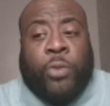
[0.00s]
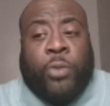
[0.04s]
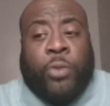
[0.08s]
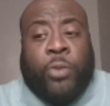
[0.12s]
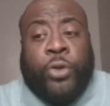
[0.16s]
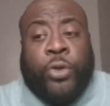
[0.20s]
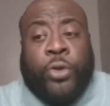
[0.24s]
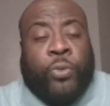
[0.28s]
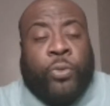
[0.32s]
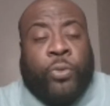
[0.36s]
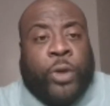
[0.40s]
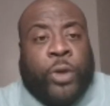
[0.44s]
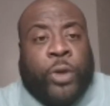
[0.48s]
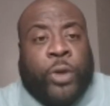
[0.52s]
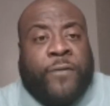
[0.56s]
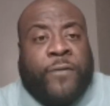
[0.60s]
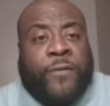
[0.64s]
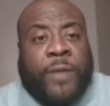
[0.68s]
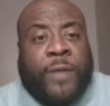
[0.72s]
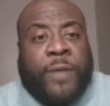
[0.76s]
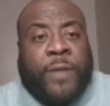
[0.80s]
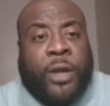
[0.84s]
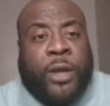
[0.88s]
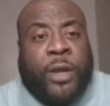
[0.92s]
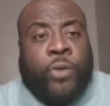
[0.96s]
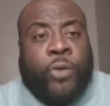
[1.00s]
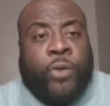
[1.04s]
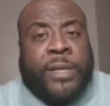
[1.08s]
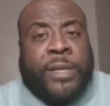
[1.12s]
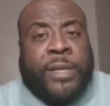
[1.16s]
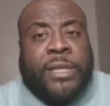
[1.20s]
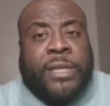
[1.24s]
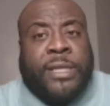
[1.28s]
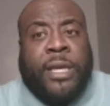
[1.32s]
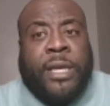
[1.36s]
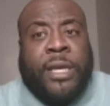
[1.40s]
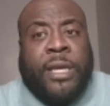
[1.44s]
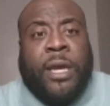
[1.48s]
the rookie from
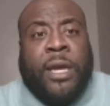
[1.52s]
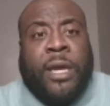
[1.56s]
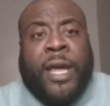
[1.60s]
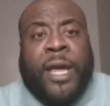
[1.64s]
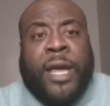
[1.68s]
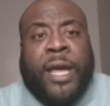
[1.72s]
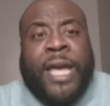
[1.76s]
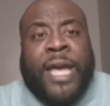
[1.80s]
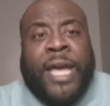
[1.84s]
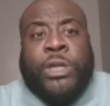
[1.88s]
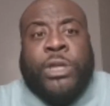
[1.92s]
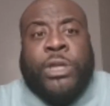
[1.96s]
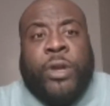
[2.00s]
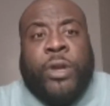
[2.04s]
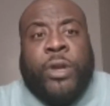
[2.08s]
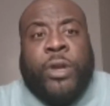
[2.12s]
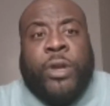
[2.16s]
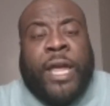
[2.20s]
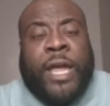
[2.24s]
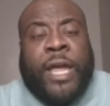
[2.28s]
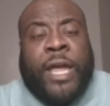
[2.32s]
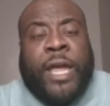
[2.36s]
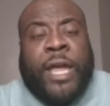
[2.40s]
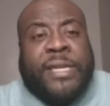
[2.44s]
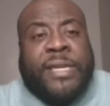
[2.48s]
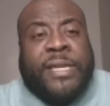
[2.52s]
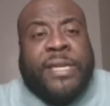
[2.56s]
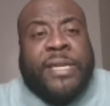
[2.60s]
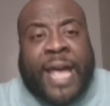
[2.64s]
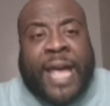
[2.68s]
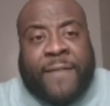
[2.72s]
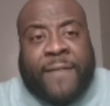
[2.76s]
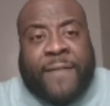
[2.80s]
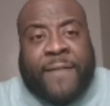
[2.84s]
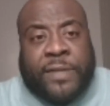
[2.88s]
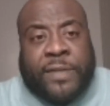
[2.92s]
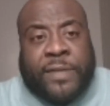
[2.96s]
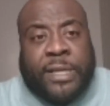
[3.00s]
USC. He missed
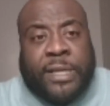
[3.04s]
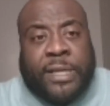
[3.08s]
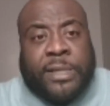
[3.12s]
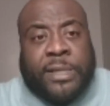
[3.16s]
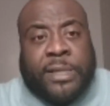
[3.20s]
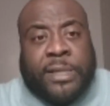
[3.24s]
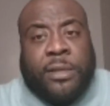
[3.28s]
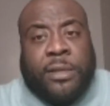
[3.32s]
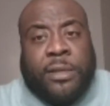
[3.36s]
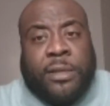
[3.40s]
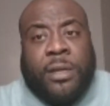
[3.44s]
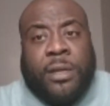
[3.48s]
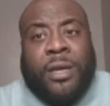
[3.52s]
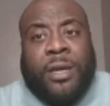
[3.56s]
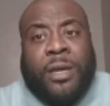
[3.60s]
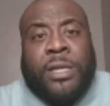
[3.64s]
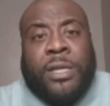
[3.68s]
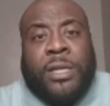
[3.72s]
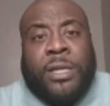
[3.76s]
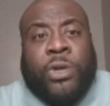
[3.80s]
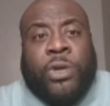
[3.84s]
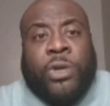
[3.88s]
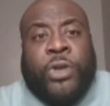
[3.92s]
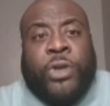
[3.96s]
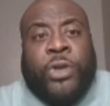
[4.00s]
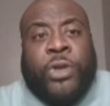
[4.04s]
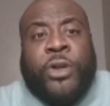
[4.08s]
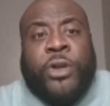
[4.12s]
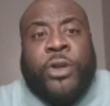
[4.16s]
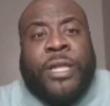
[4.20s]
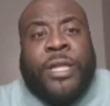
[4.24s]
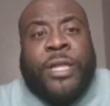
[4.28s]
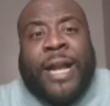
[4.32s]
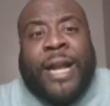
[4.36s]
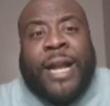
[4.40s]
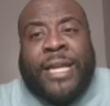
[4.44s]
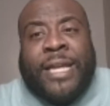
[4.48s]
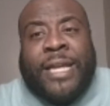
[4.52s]
half the season. So there's a
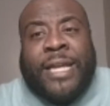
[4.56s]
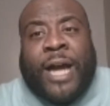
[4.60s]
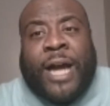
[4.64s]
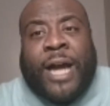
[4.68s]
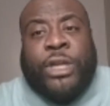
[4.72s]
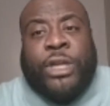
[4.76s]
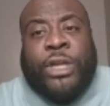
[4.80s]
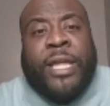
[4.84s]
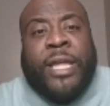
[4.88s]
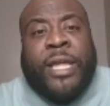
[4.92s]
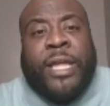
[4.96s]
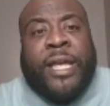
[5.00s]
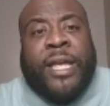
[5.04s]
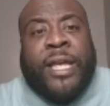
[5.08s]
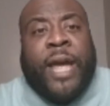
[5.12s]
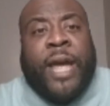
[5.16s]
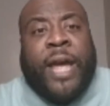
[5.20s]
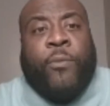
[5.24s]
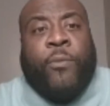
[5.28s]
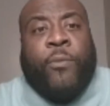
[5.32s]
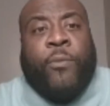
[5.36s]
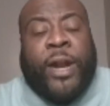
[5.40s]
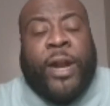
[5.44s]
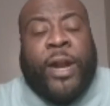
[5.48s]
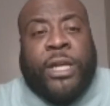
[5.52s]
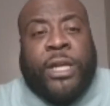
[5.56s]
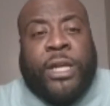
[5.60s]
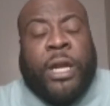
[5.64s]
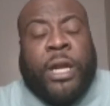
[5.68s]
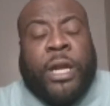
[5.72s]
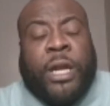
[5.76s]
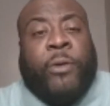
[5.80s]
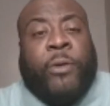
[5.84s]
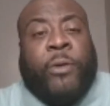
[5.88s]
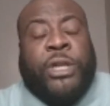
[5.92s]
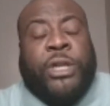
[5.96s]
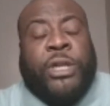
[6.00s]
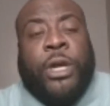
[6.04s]
lot of guys, and then Cam Reddish
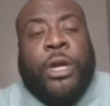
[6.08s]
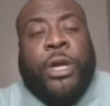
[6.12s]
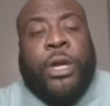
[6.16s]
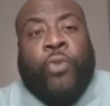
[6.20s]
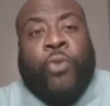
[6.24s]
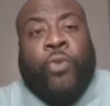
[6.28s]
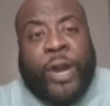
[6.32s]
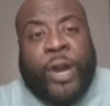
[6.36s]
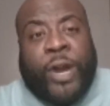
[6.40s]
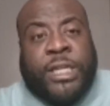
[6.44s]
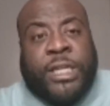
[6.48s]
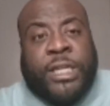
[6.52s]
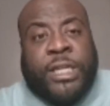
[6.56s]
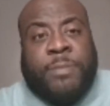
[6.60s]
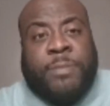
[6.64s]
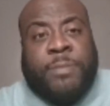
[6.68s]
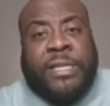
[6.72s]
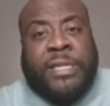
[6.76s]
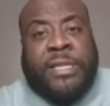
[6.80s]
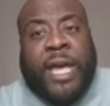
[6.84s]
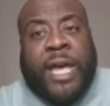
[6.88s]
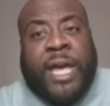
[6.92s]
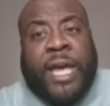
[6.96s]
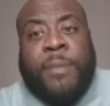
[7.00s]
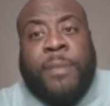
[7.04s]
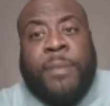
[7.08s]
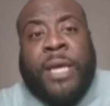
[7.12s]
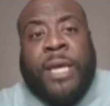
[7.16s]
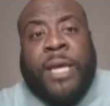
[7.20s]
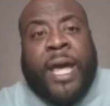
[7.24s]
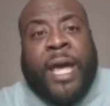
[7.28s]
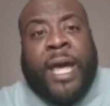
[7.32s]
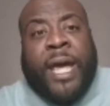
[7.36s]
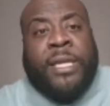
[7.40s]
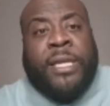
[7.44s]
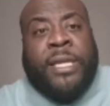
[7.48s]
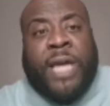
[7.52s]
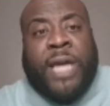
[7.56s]
has missed games,
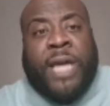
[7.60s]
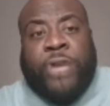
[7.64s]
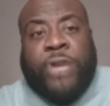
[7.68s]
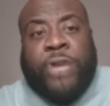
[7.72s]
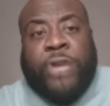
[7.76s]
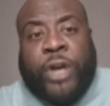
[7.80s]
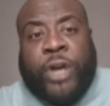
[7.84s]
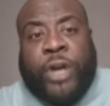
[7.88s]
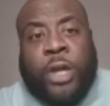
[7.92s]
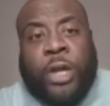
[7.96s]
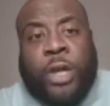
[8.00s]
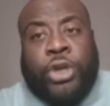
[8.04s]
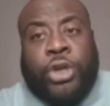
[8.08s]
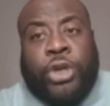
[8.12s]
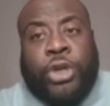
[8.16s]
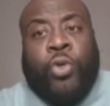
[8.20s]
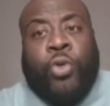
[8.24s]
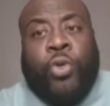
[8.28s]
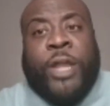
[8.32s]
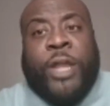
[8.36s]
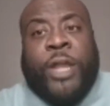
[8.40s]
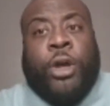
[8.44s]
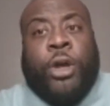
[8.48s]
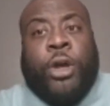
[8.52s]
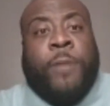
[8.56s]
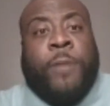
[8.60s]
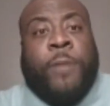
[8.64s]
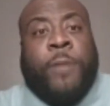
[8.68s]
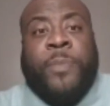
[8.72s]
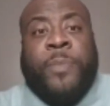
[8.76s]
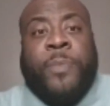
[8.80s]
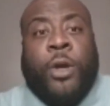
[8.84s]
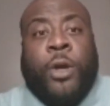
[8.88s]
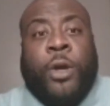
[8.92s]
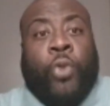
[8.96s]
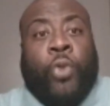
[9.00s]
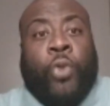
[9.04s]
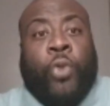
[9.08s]
and DeAndre Hunter, who I
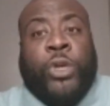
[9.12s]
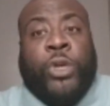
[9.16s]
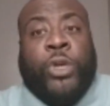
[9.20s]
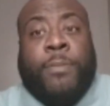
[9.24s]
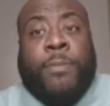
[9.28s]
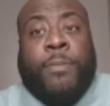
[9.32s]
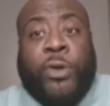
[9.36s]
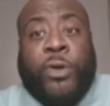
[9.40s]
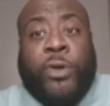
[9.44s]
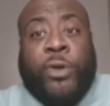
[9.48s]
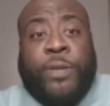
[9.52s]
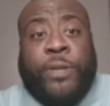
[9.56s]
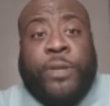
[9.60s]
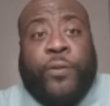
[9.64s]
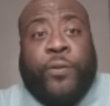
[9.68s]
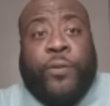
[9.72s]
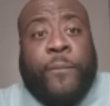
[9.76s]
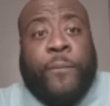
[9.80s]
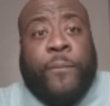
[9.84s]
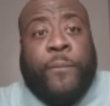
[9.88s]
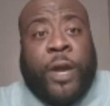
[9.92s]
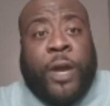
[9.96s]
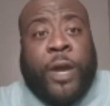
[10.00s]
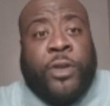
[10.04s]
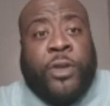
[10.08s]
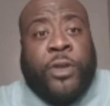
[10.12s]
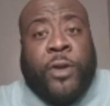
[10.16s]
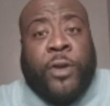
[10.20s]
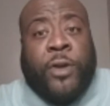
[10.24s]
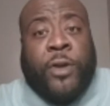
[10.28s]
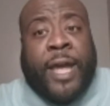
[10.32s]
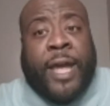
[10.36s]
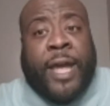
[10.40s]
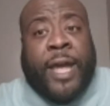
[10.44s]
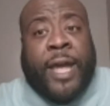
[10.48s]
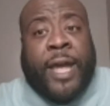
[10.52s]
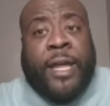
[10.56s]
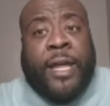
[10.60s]
thought was a most improved player of the year
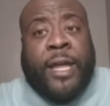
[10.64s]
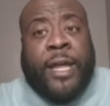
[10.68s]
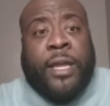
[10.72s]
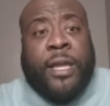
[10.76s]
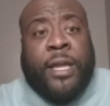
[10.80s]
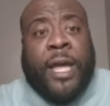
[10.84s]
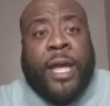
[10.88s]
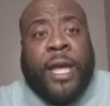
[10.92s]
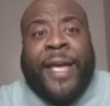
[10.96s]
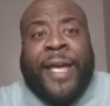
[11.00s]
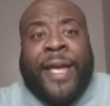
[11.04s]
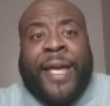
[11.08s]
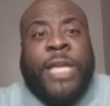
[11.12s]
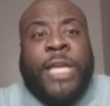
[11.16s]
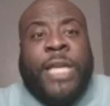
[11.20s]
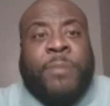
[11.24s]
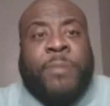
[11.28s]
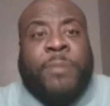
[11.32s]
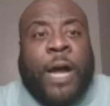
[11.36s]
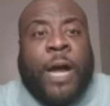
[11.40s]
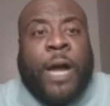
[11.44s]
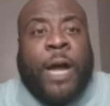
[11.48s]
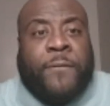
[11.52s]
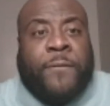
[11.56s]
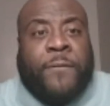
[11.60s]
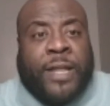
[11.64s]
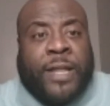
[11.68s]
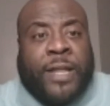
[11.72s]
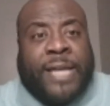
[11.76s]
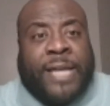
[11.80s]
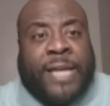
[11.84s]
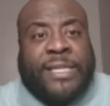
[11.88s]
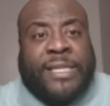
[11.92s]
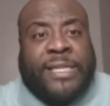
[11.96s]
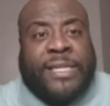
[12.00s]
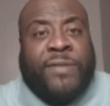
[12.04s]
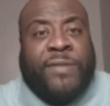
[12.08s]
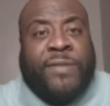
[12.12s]
candidate, he's been out for the
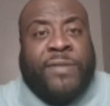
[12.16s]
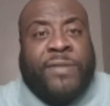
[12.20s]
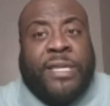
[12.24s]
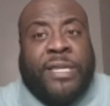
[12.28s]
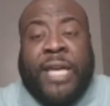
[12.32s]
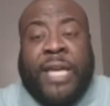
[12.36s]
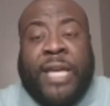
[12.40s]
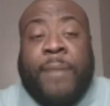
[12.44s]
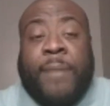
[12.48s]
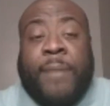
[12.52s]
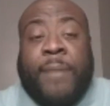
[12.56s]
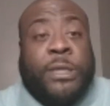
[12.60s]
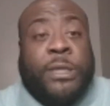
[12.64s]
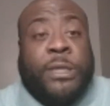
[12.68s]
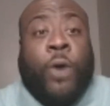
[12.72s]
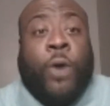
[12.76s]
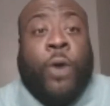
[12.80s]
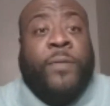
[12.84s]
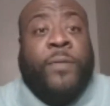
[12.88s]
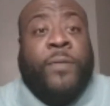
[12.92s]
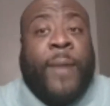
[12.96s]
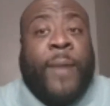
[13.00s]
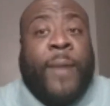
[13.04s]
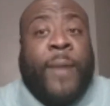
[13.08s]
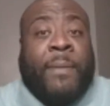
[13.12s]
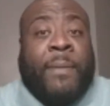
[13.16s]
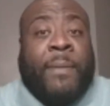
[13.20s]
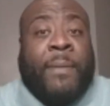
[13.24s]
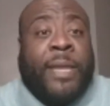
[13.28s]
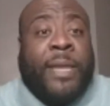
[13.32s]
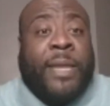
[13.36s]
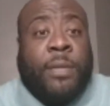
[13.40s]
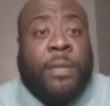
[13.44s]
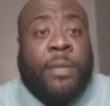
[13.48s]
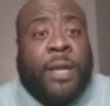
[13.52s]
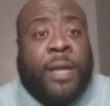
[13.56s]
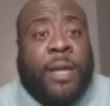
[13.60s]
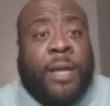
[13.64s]
last 17 games and is hopefully back by the
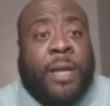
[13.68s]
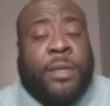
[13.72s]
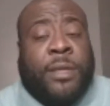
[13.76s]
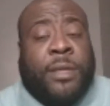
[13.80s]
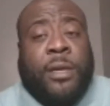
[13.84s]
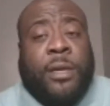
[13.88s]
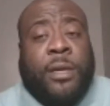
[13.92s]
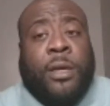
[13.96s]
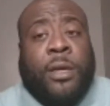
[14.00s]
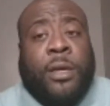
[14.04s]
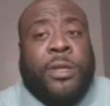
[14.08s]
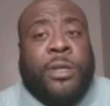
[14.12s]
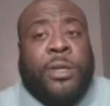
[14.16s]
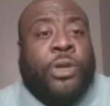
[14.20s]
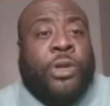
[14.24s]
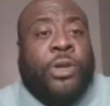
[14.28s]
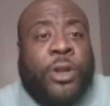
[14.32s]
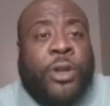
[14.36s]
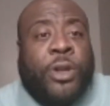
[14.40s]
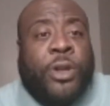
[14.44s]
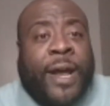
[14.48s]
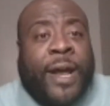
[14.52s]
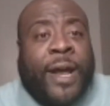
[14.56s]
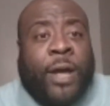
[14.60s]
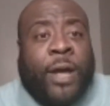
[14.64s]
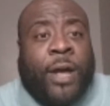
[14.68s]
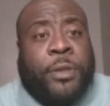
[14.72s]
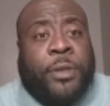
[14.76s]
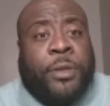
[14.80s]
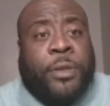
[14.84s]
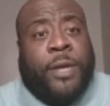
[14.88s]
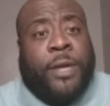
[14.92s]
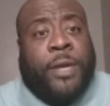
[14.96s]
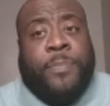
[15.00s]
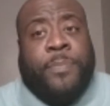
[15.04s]
end of the month. So they're not healthy.